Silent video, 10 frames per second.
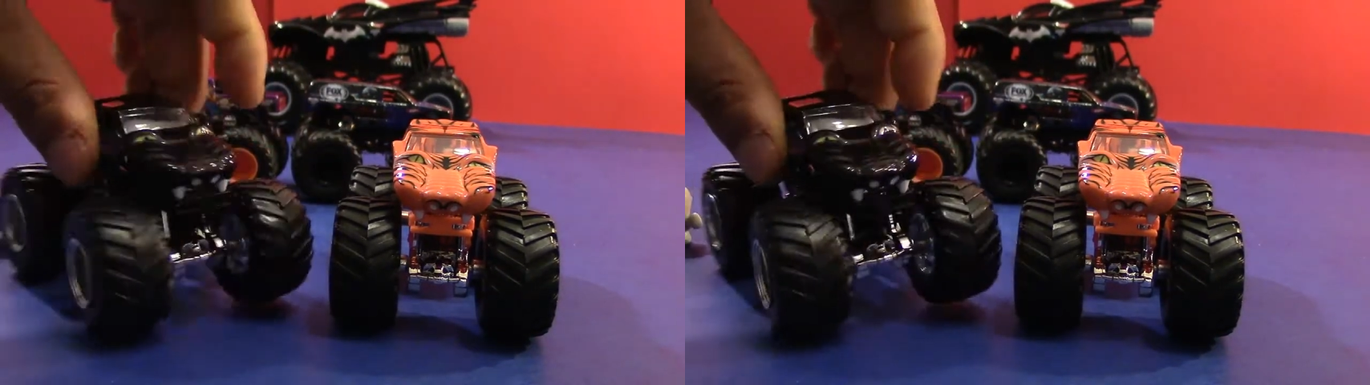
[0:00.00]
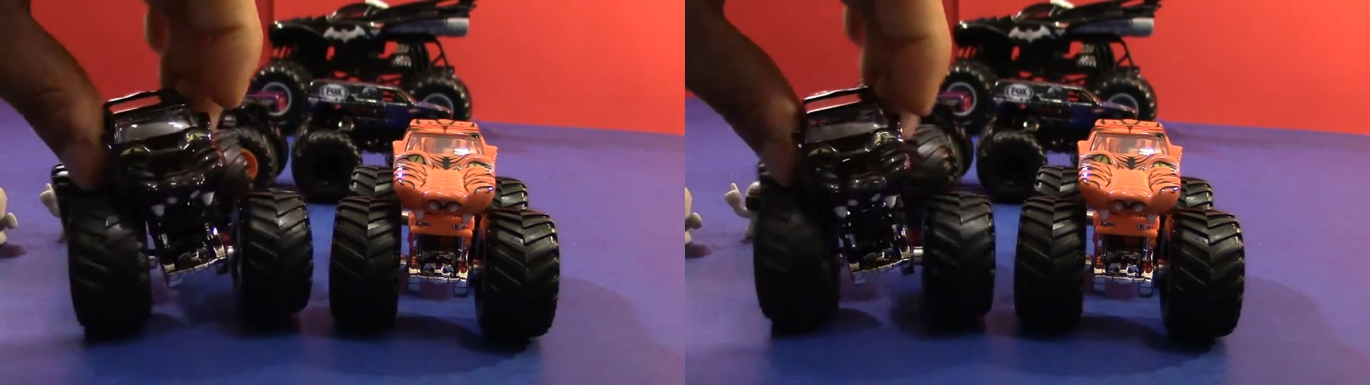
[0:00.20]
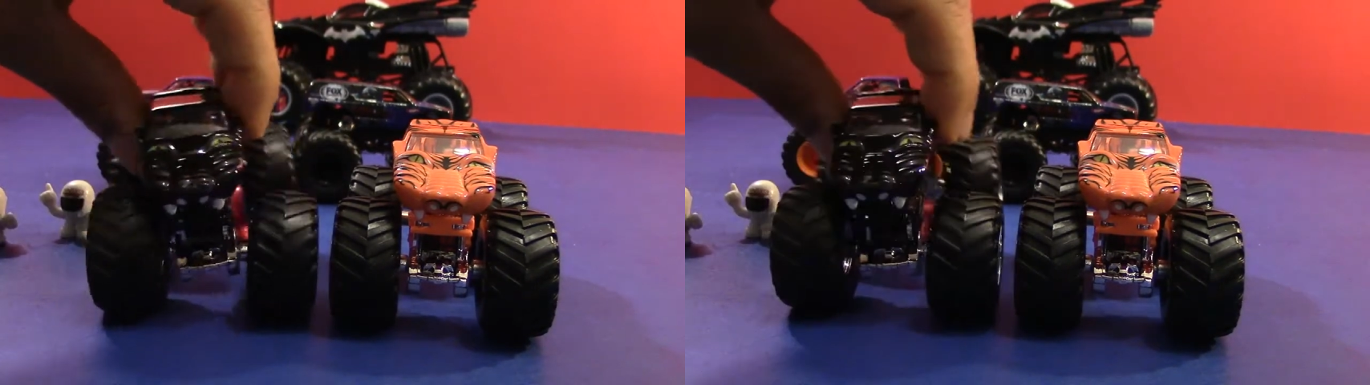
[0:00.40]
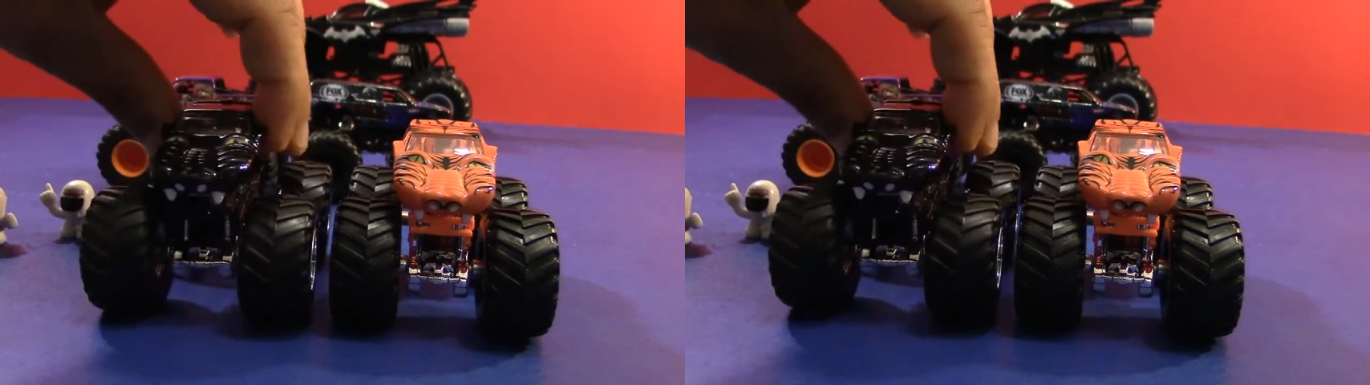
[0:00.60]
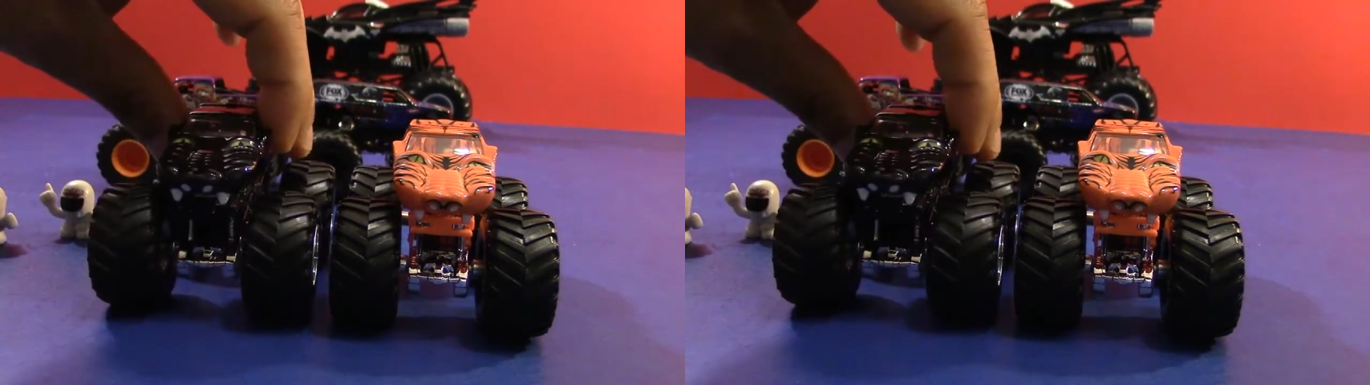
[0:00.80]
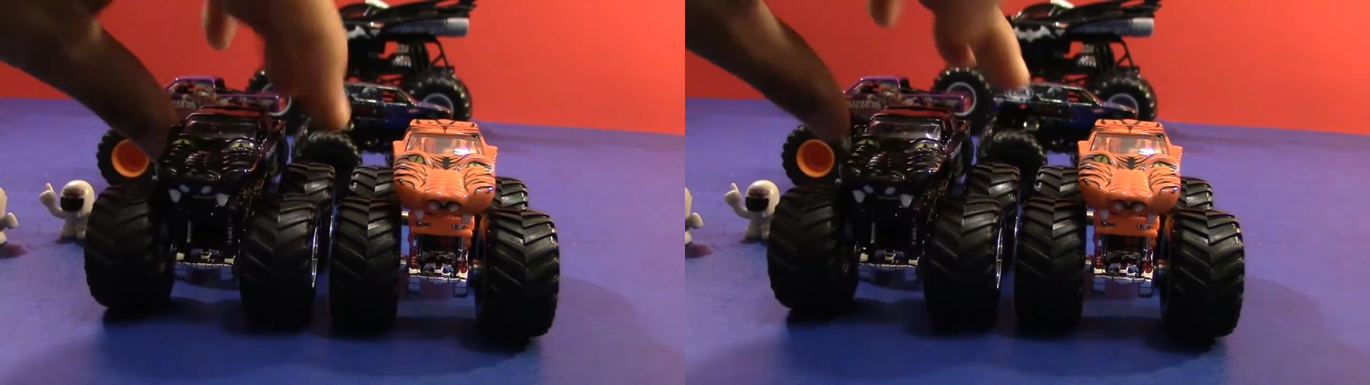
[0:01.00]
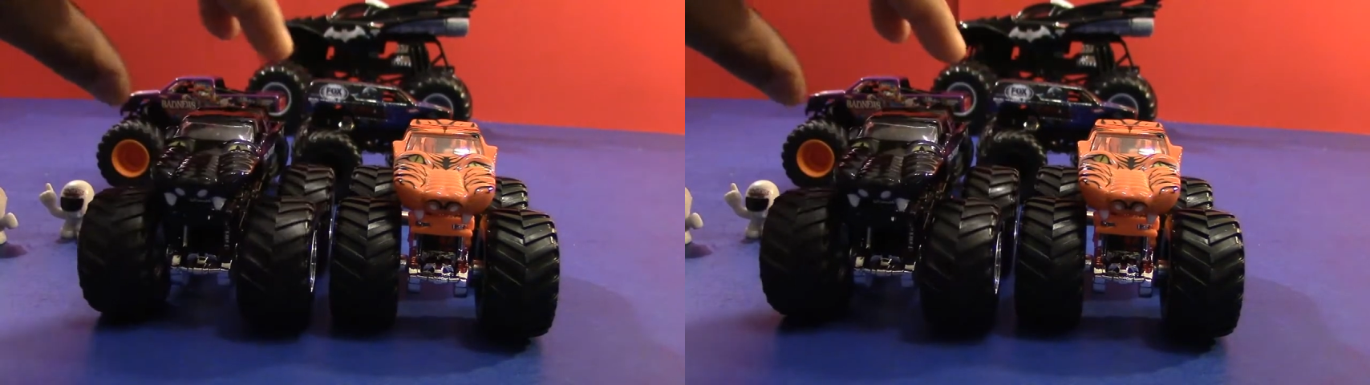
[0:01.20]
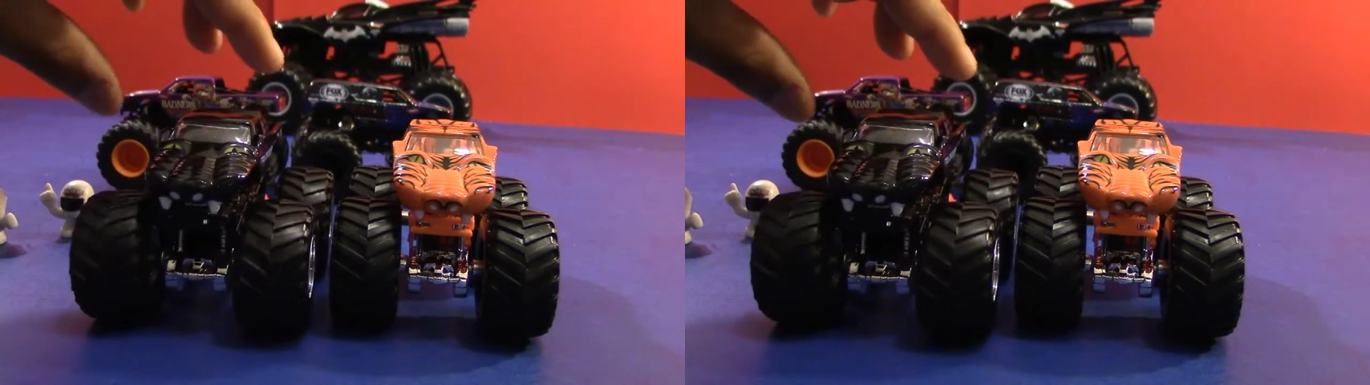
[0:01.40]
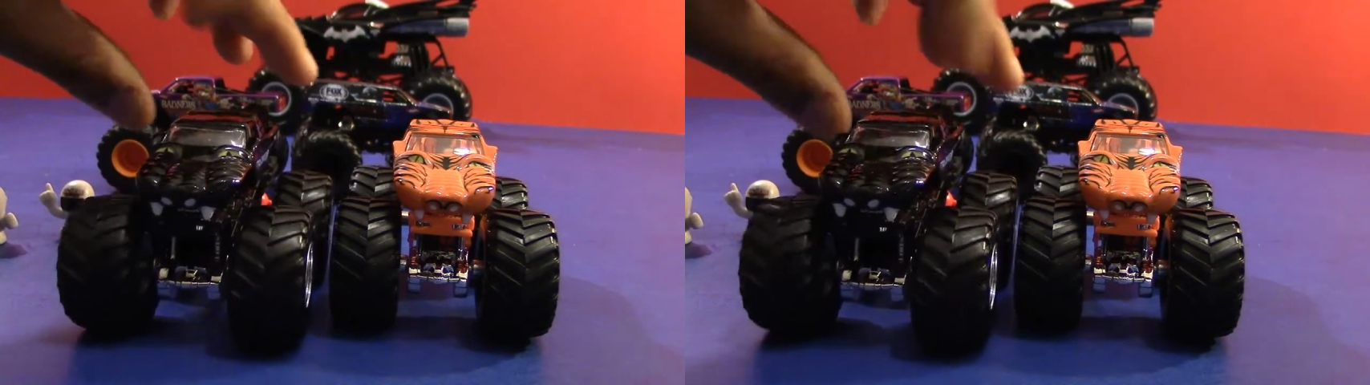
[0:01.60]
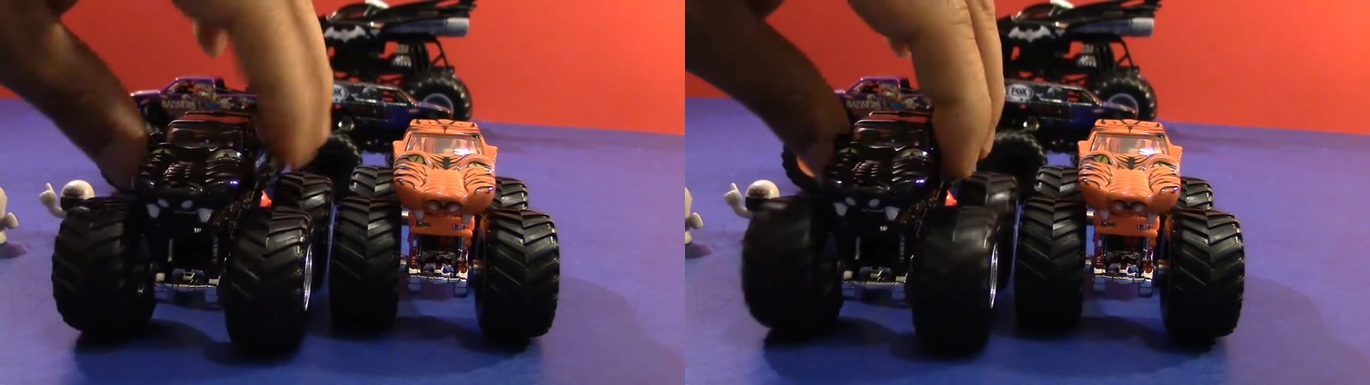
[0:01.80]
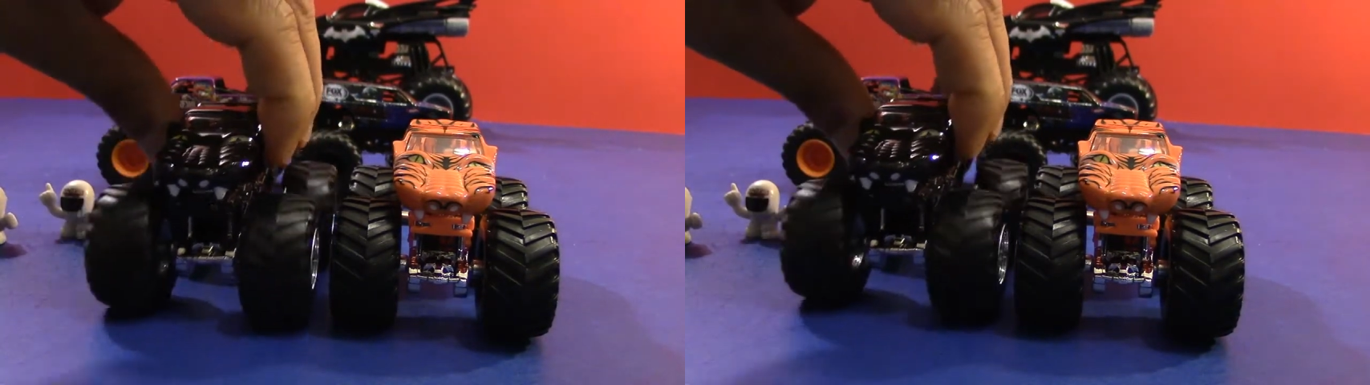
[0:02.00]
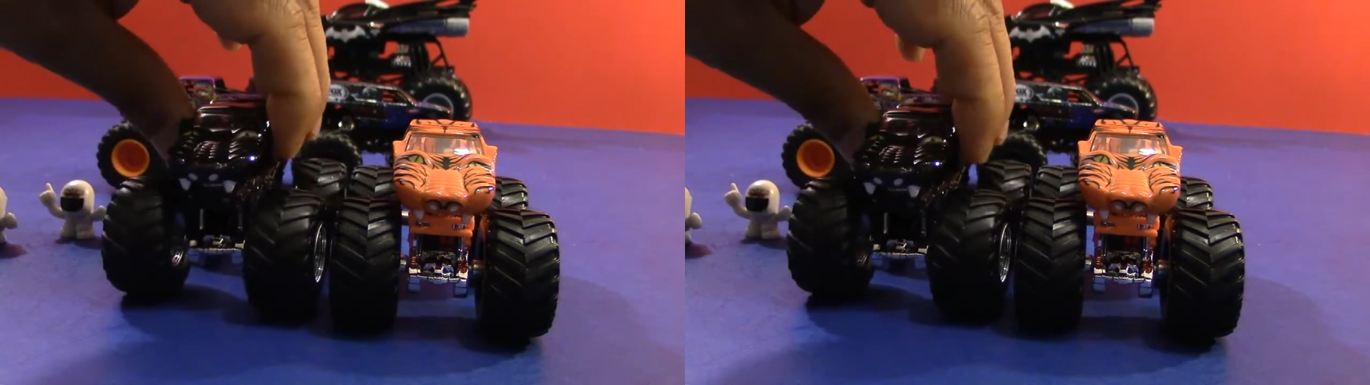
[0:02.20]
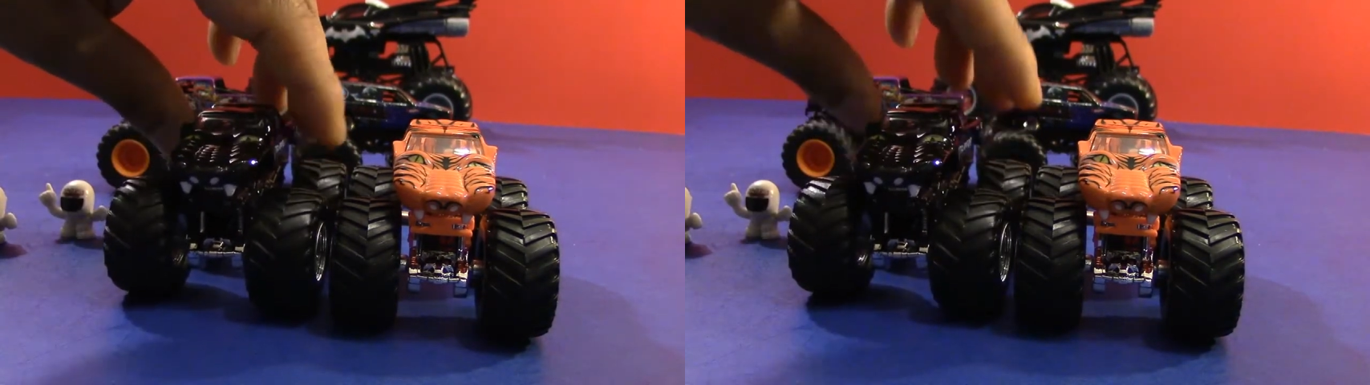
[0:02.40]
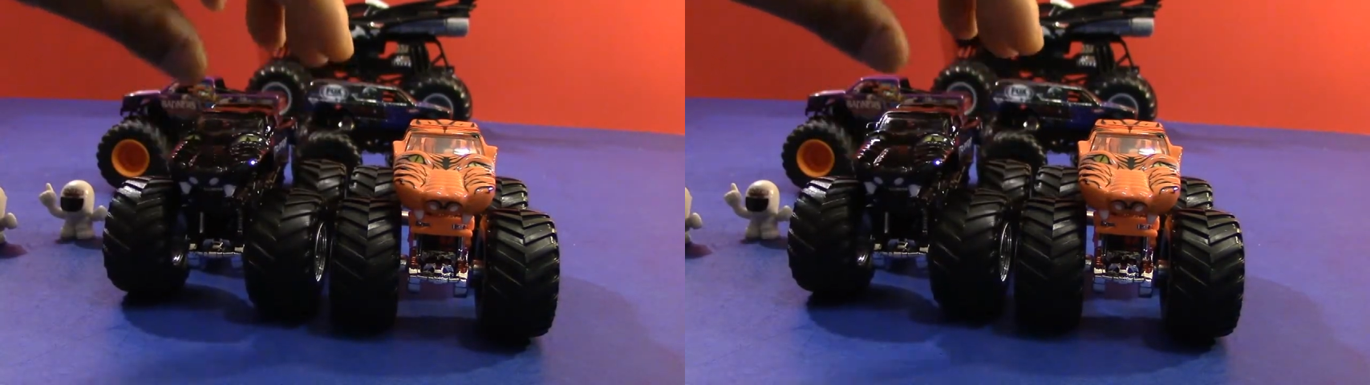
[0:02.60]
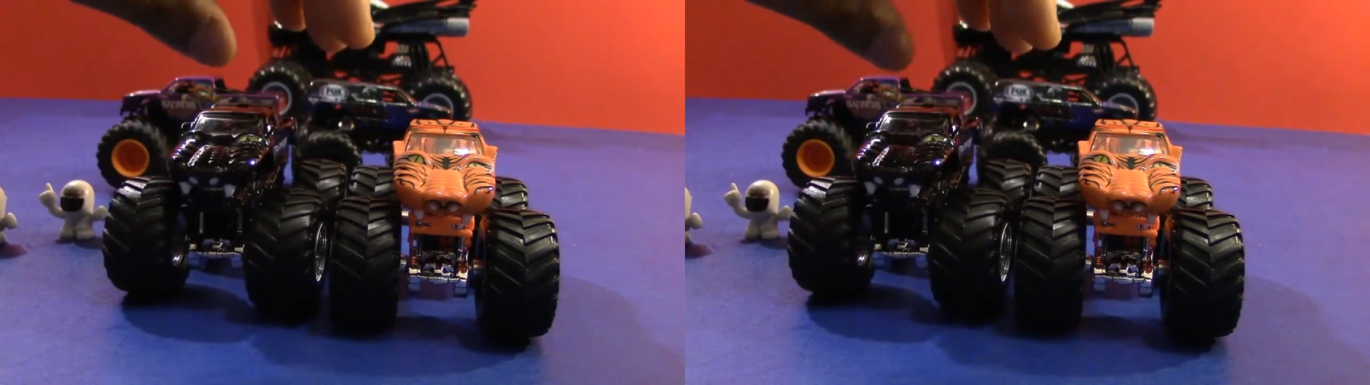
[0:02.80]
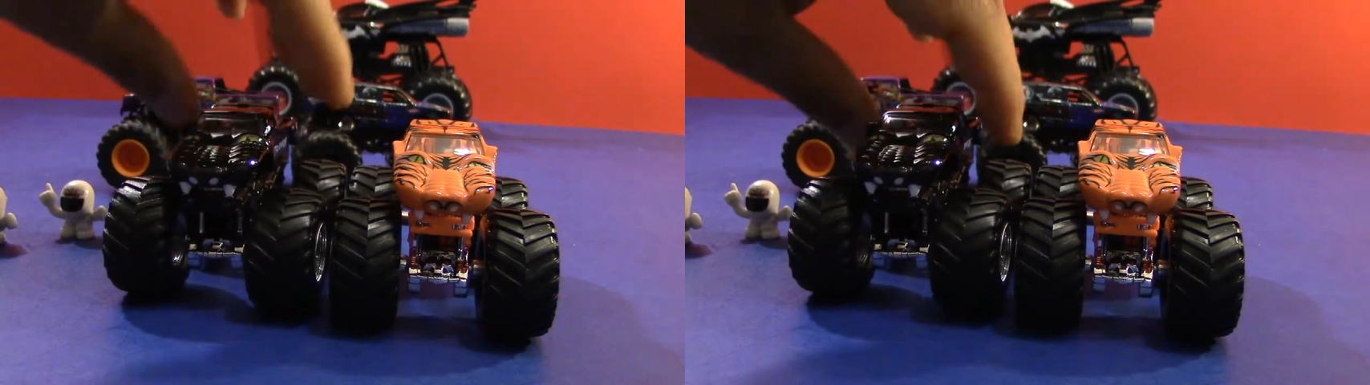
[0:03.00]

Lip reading: (no speaker visible)